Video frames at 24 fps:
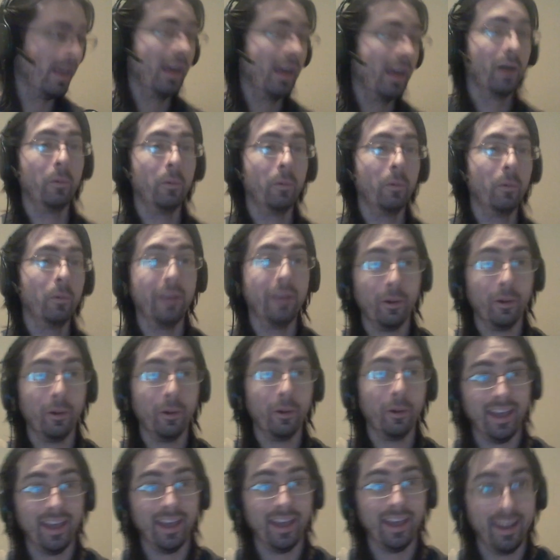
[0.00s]
We go
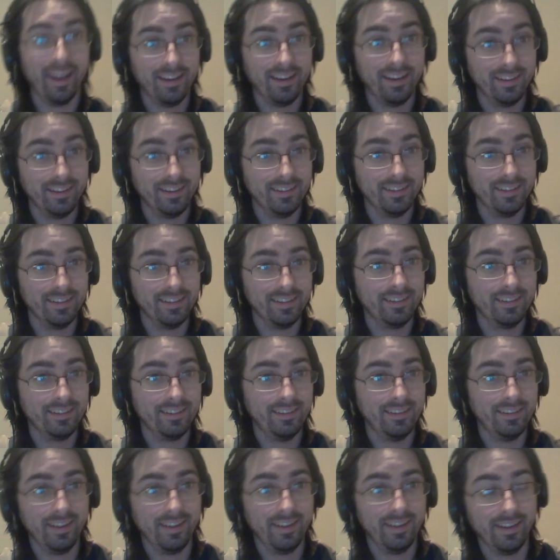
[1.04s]
ahead and end the
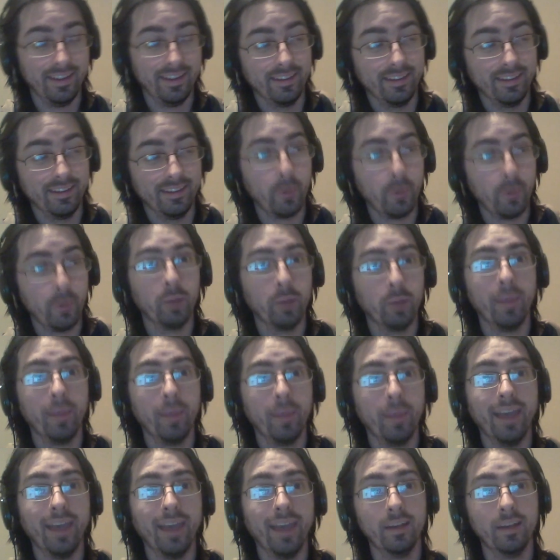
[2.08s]
scene that we
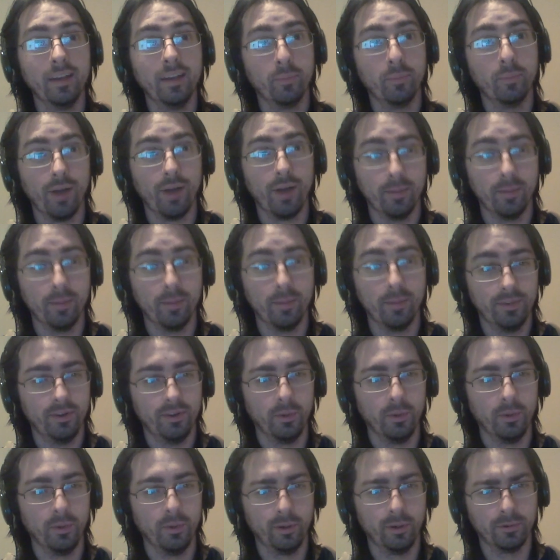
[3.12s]
made
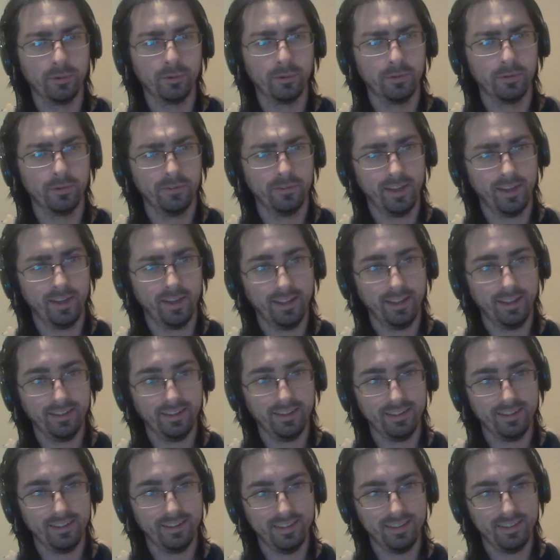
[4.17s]
impromptu, which was
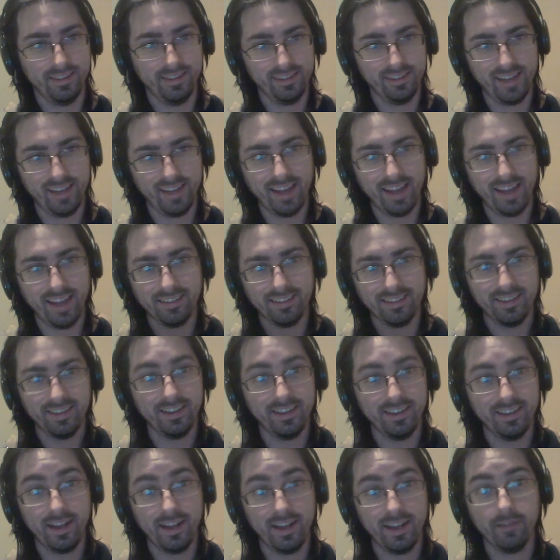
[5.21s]
fantastic
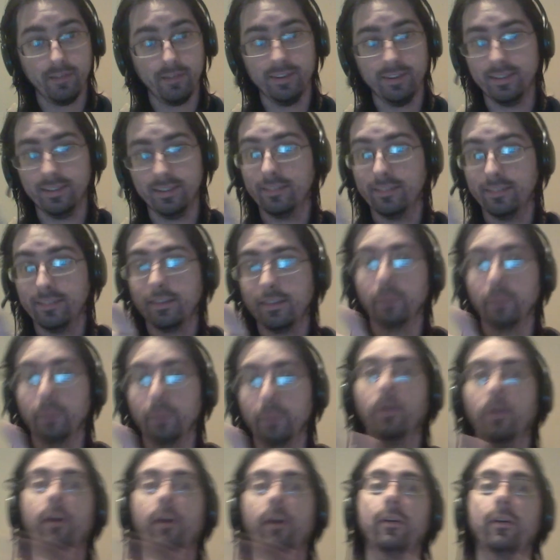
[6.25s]
in every sense of the
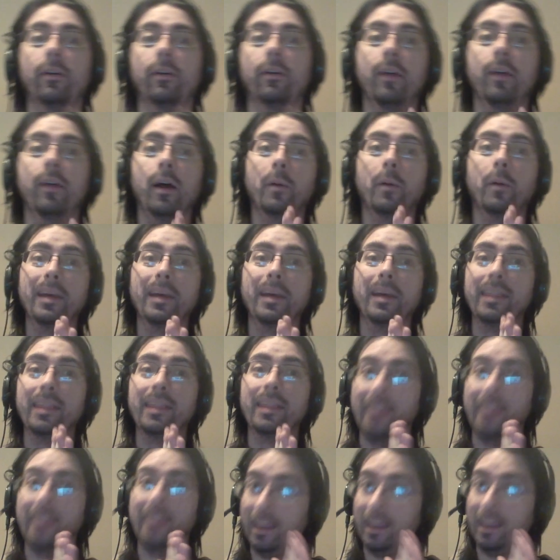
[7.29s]
word. We
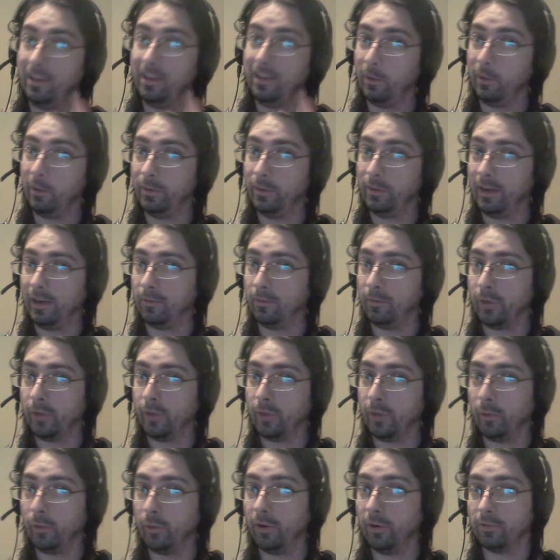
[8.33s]
thank you, dear
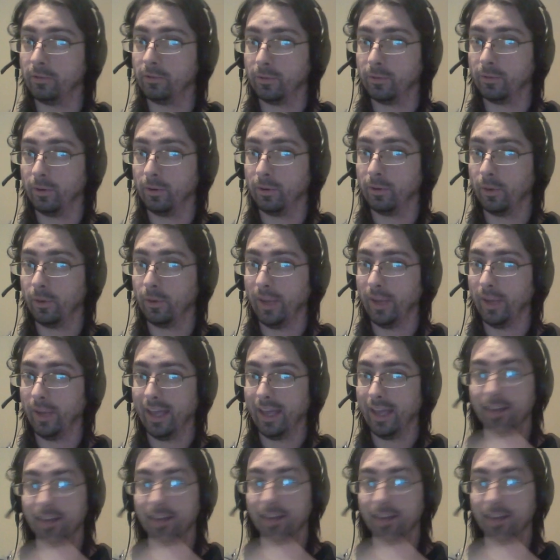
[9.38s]
viewers, for going ahead and